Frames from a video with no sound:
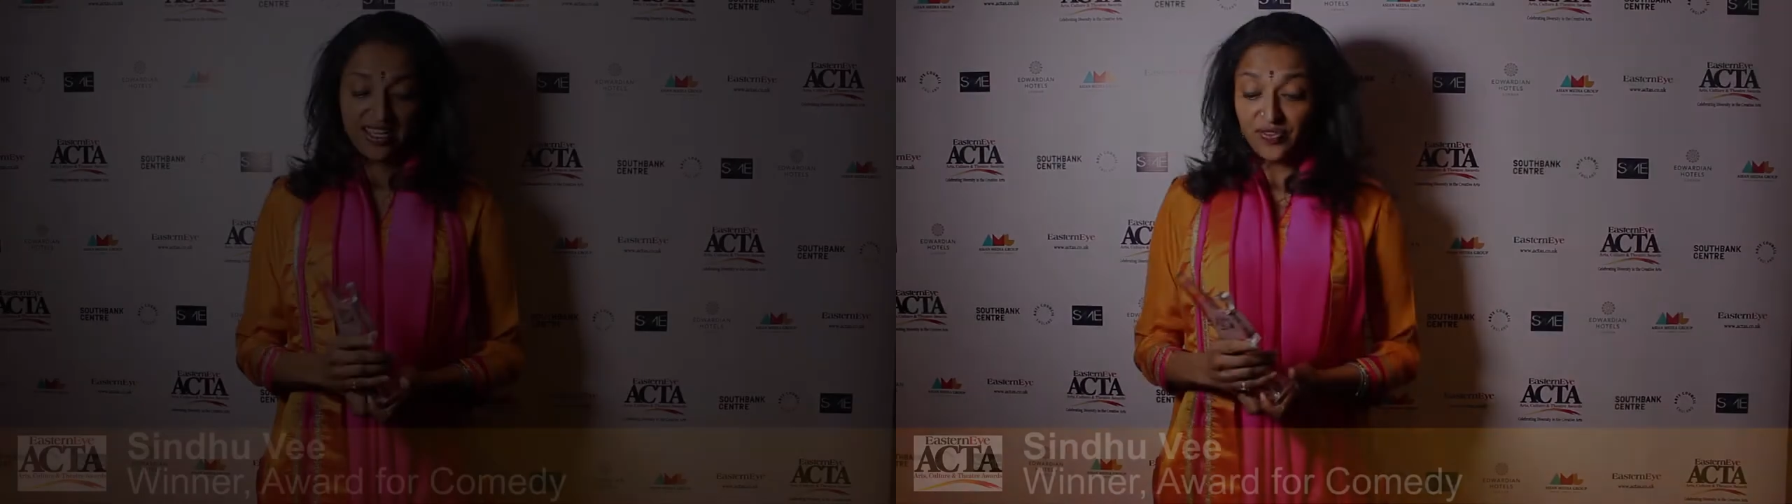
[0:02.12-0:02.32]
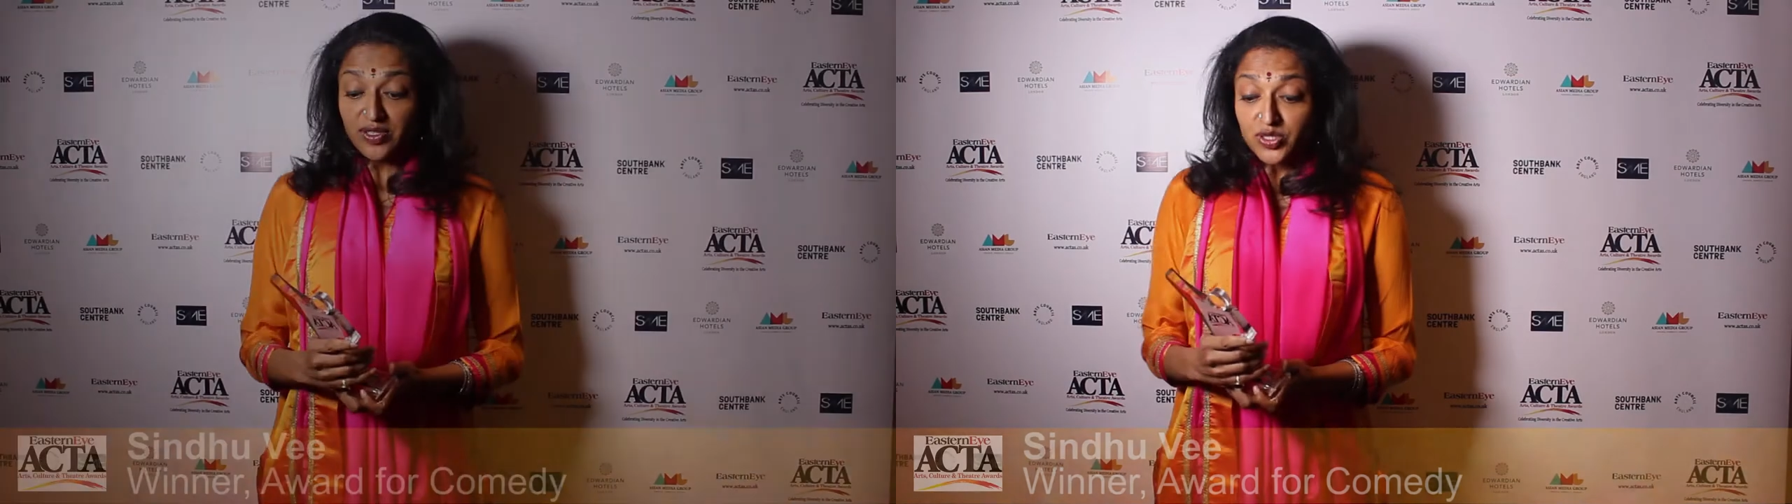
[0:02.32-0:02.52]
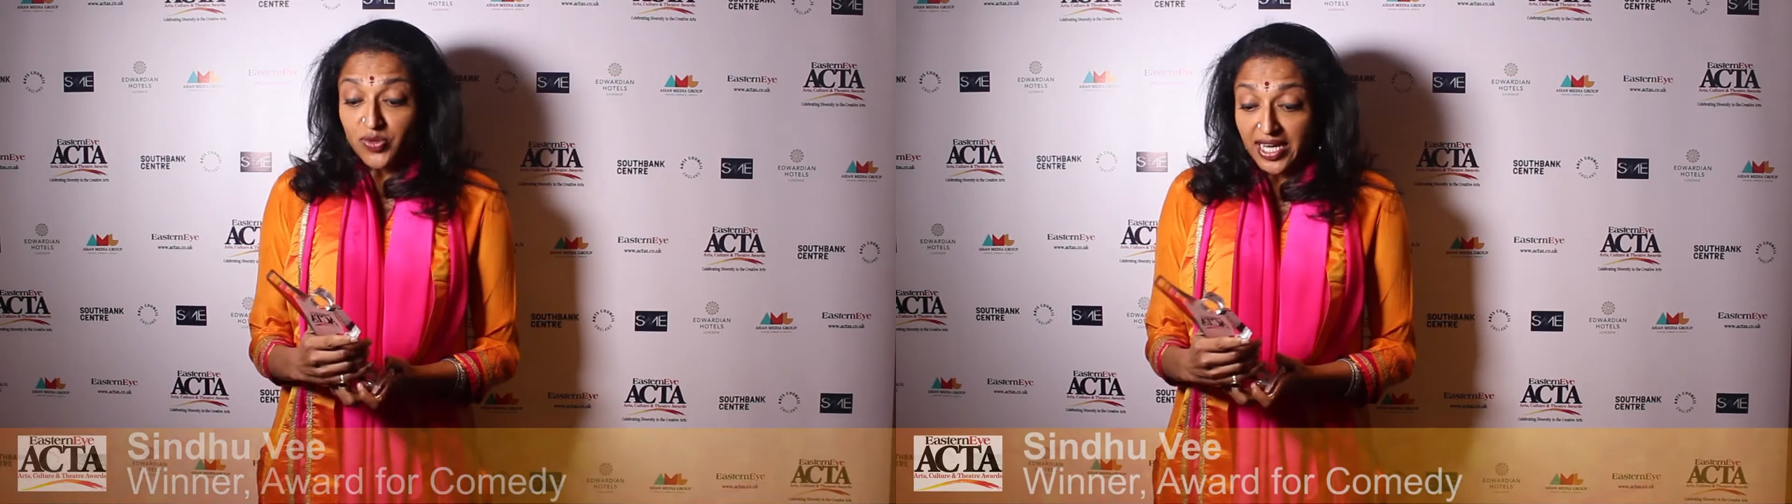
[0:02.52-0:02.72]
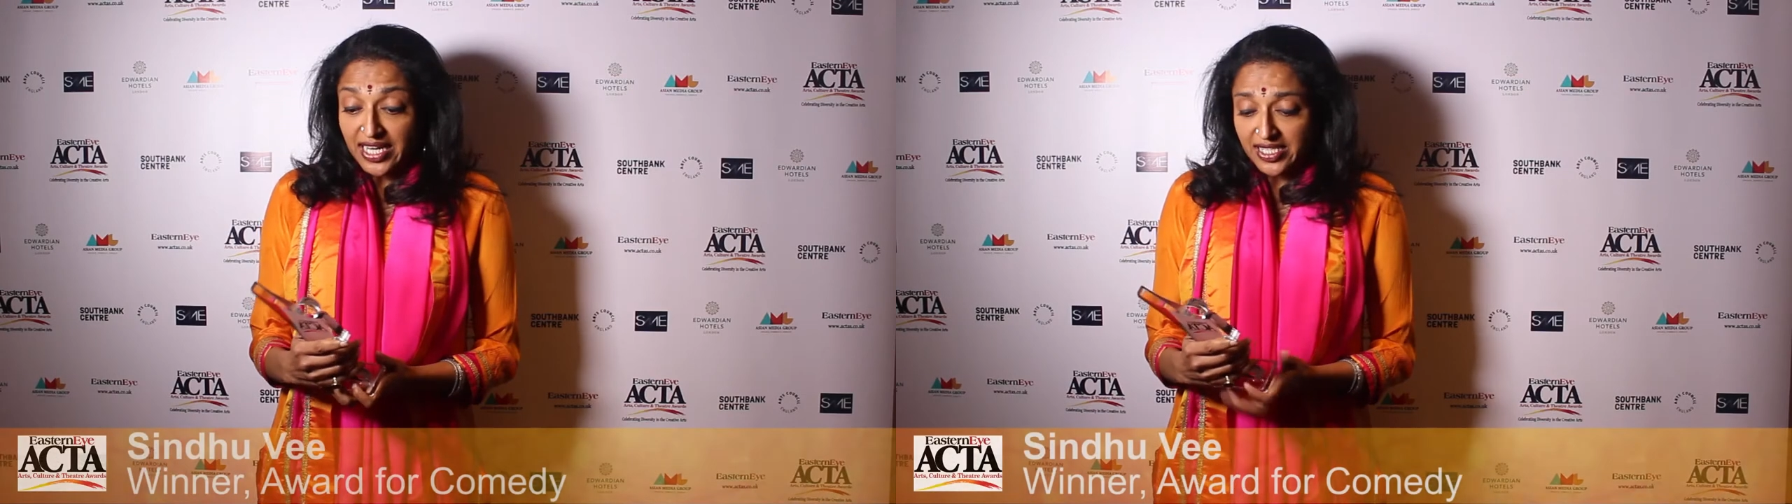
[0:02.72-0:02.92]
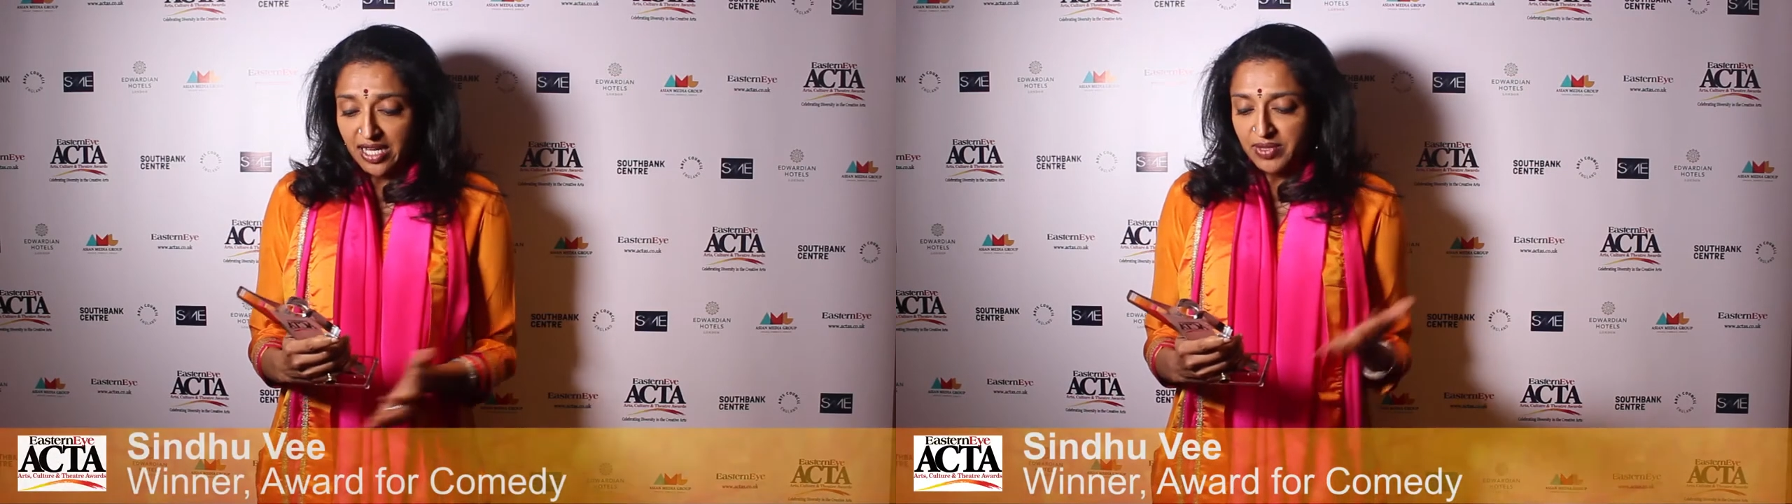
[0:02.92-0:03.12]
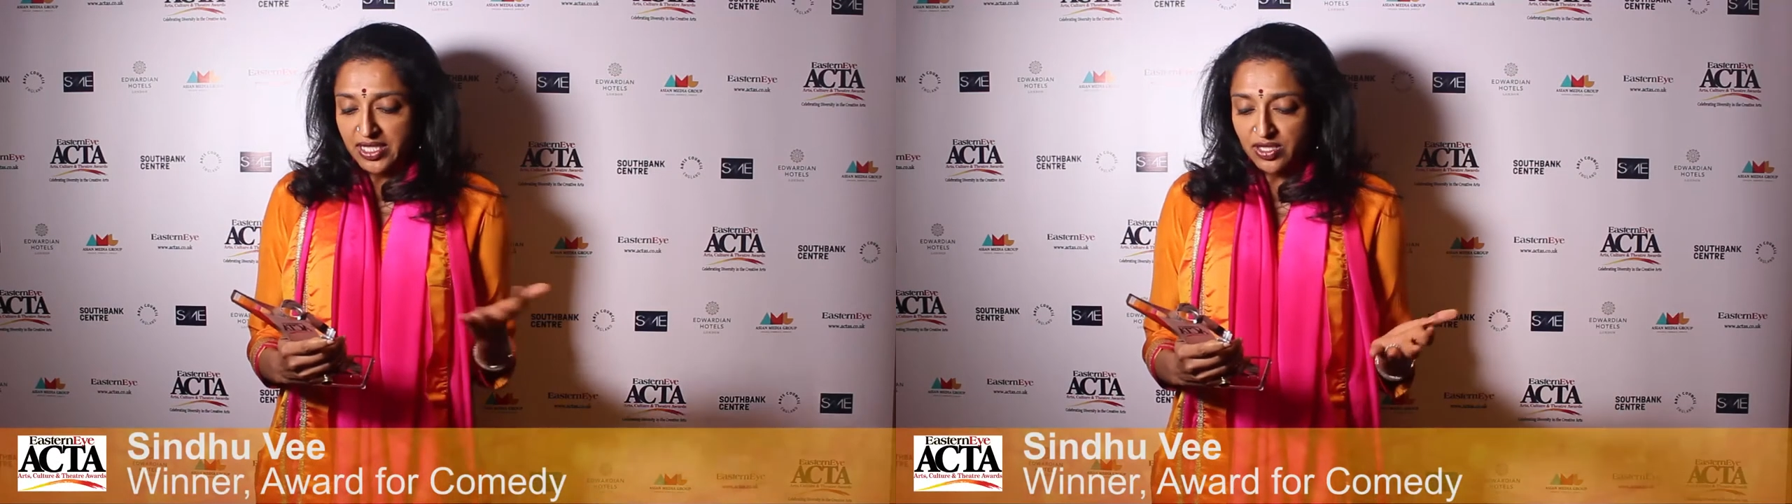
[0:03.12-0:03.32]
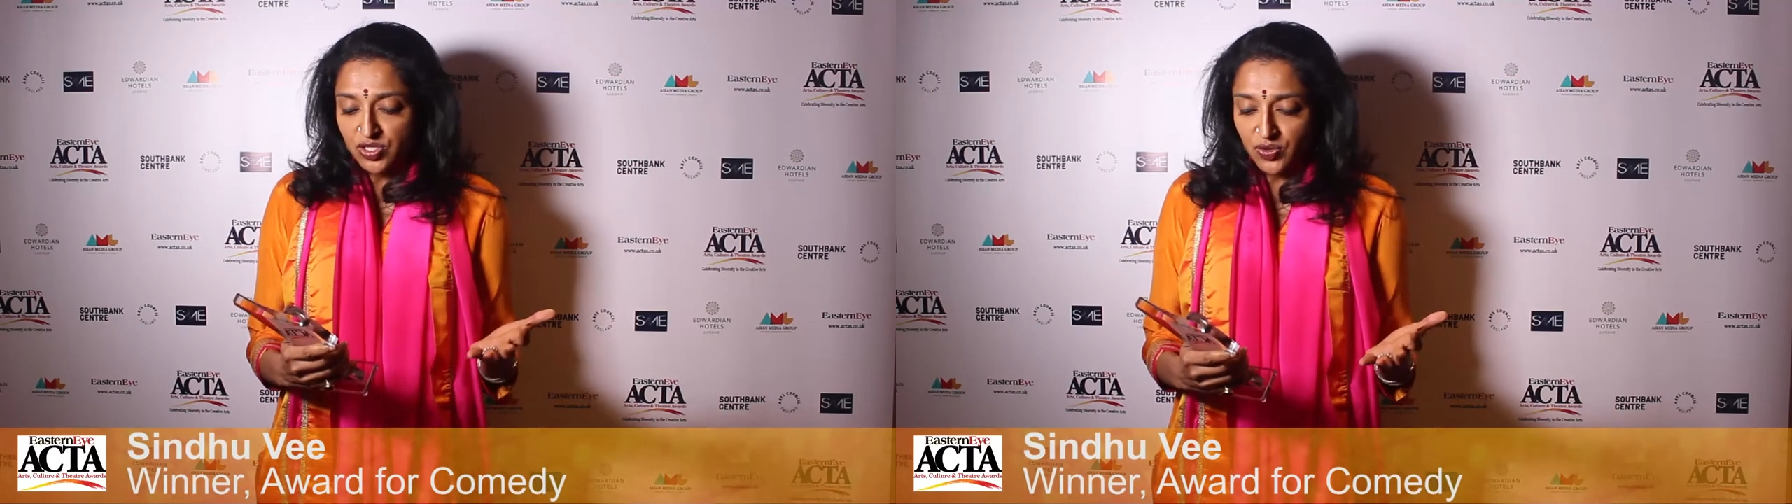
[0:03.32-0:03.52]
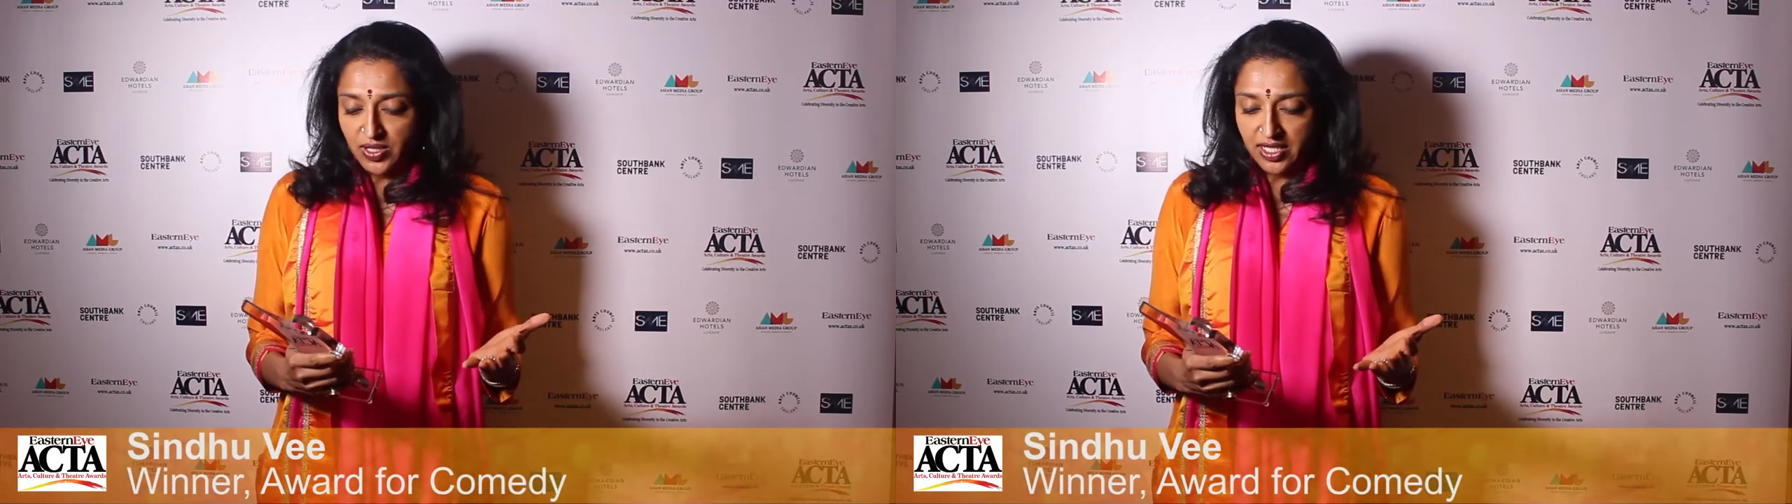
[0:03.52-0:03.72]
It feels great. I mean, it's
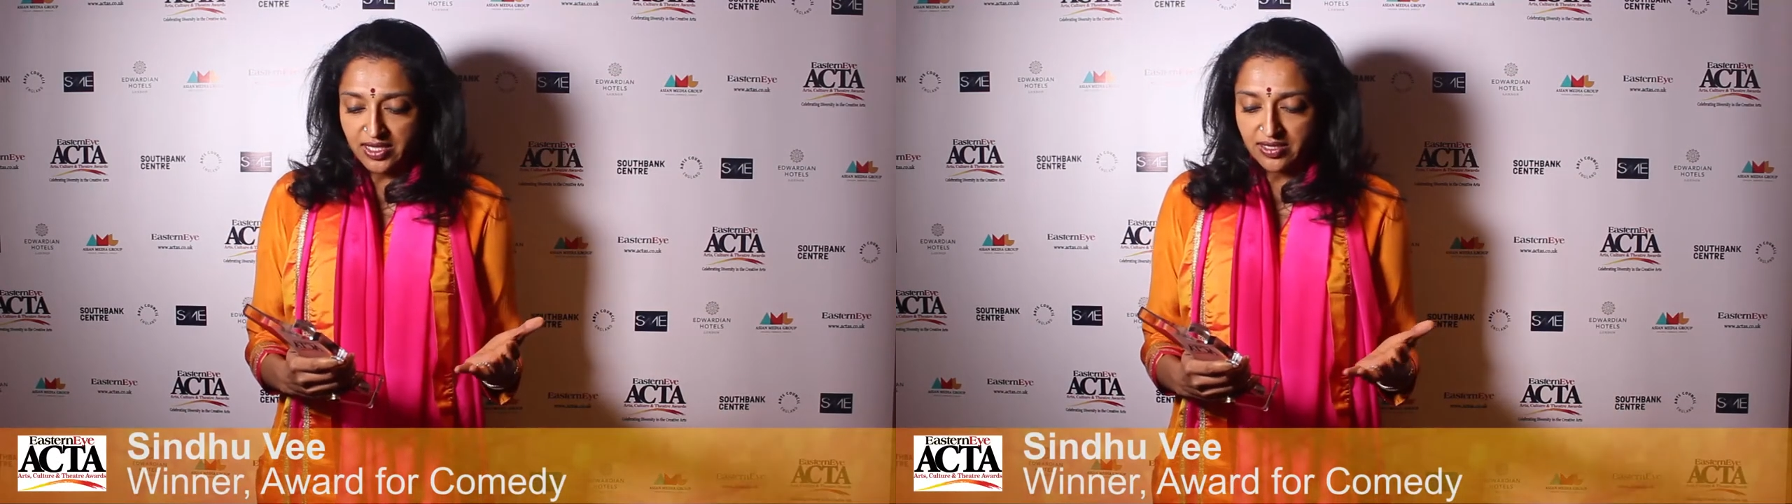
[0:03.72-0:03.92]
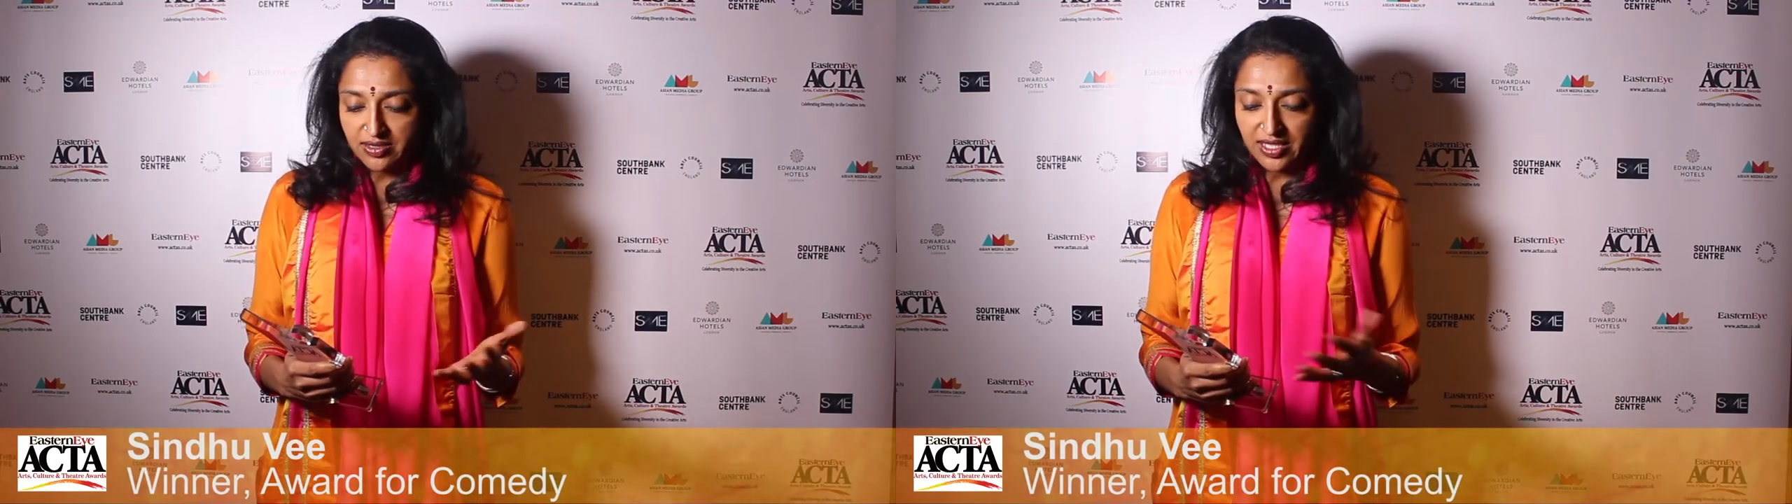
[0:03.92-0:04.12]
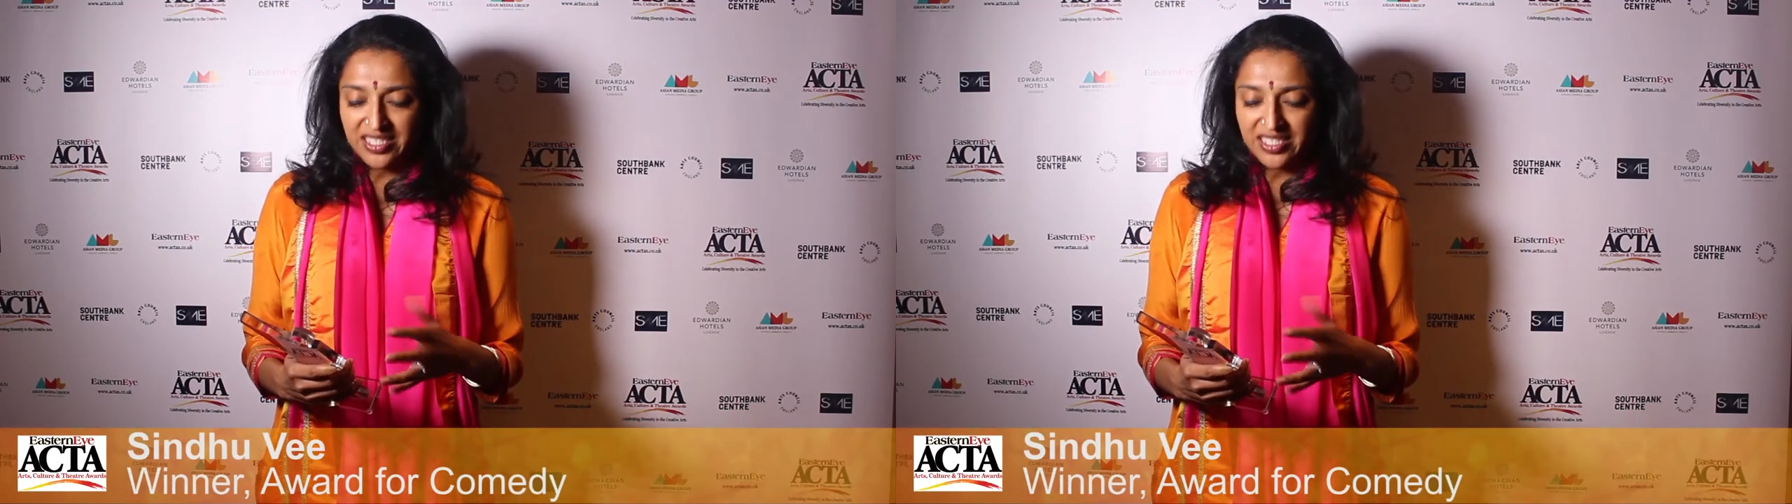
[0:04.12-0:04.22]
so nice.